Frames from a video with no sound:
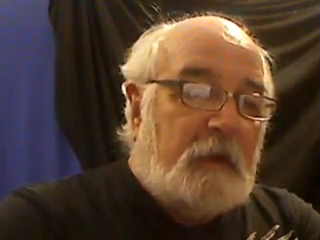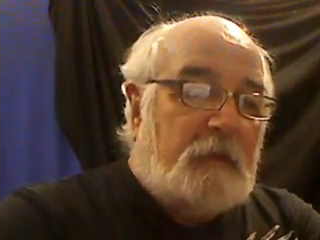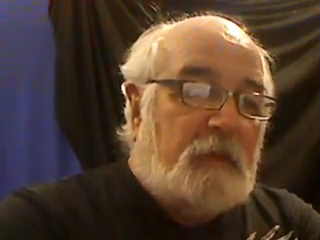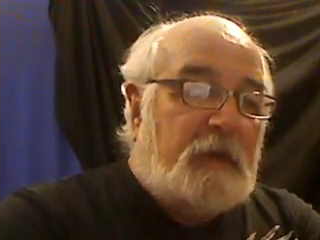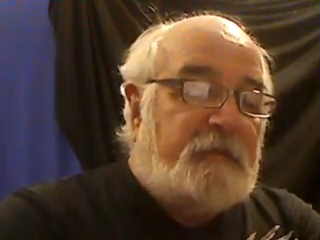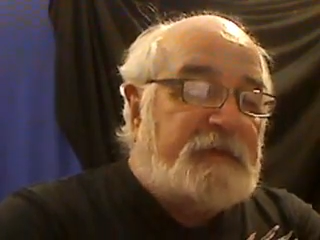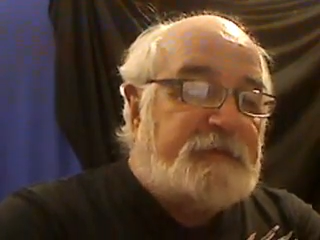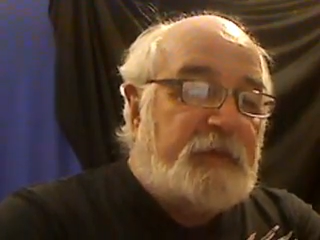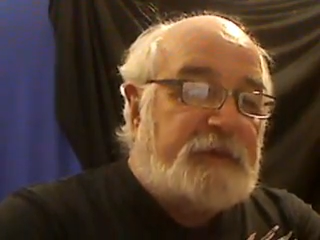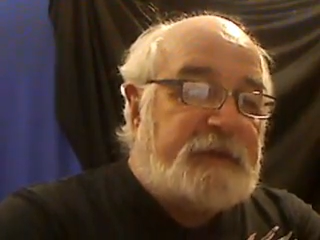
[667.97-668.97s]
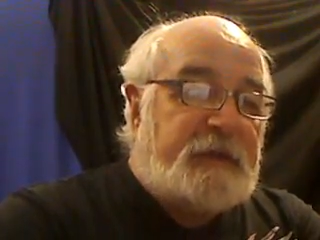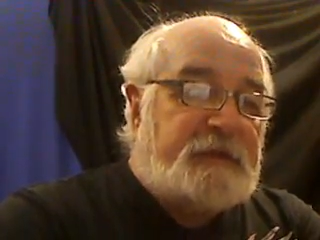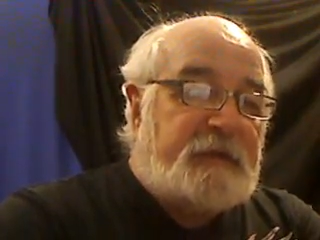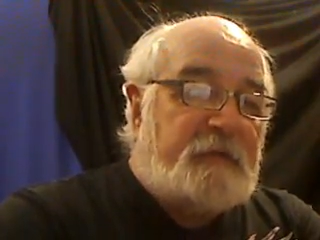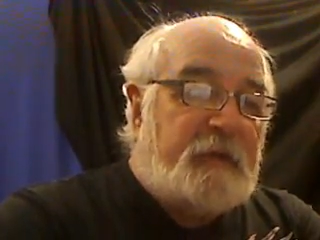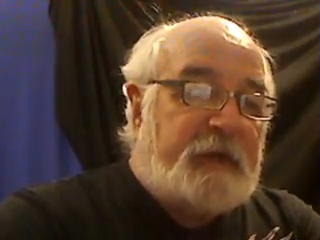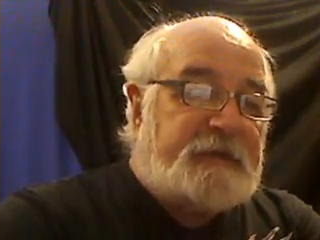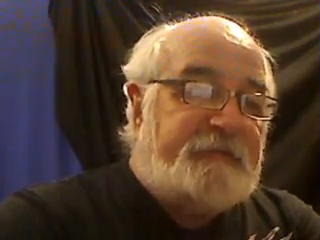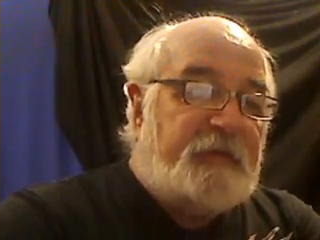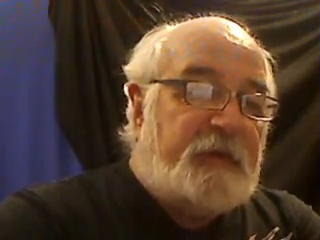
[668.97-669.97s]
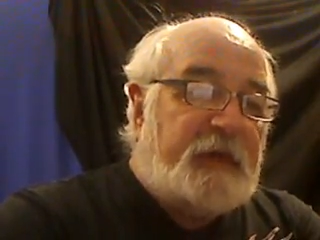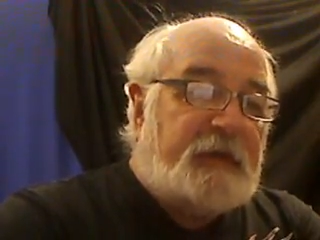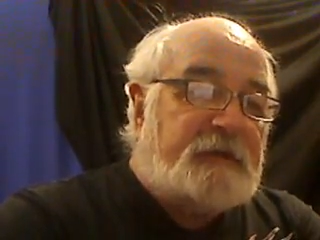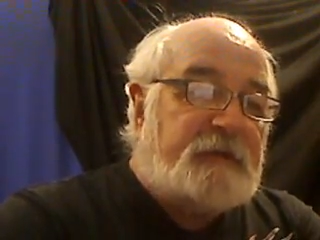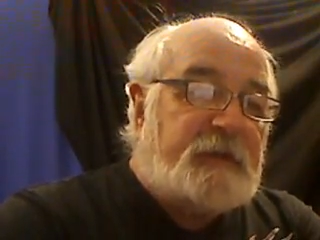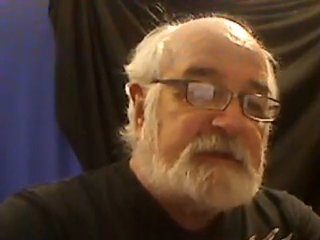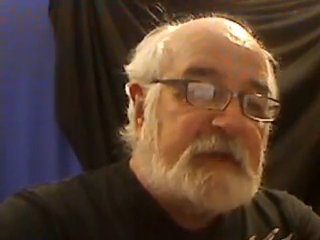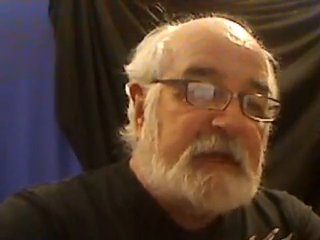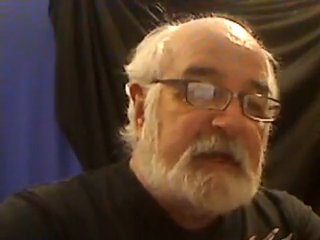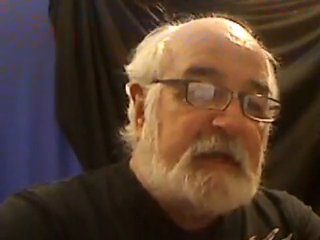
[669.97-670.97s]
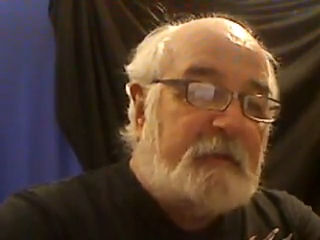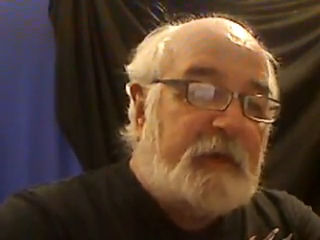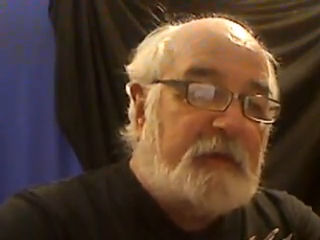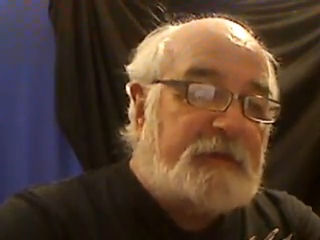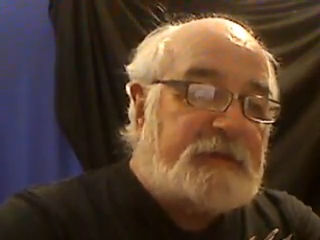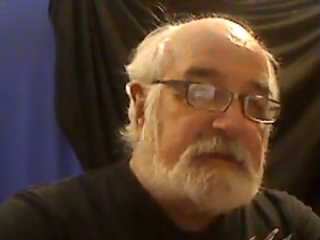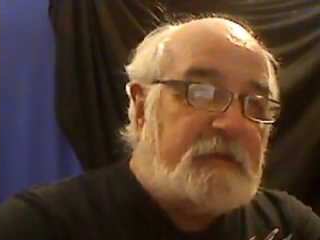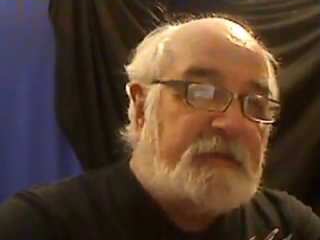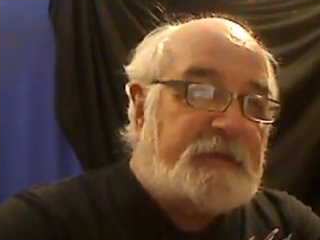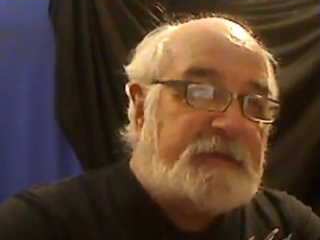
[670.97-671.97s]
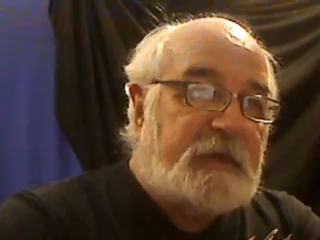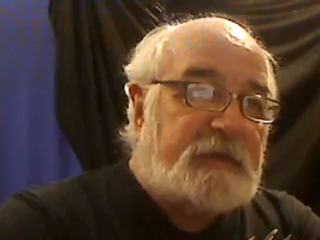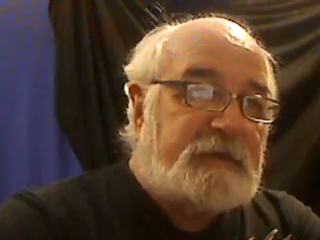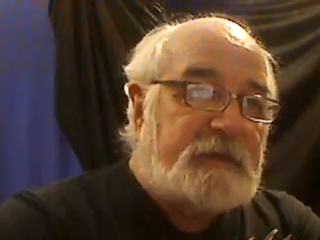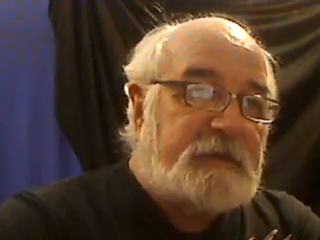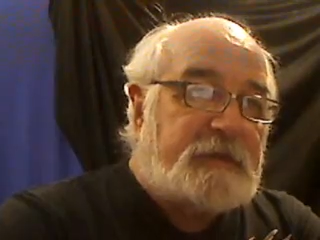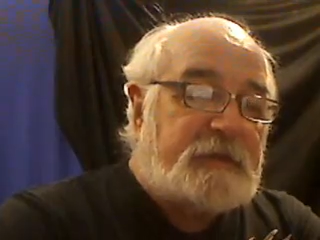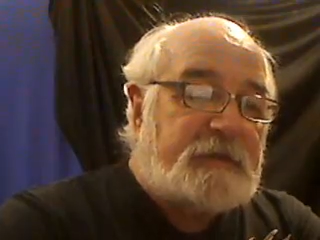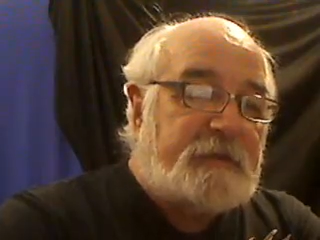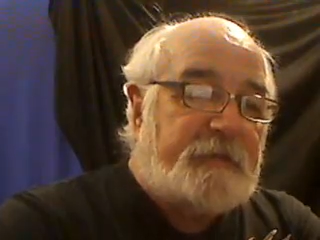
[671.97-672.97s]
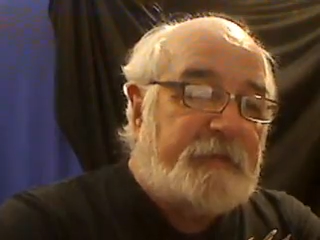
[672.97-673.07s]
In one of his books, Hinton writes very interestingly about surface tensions.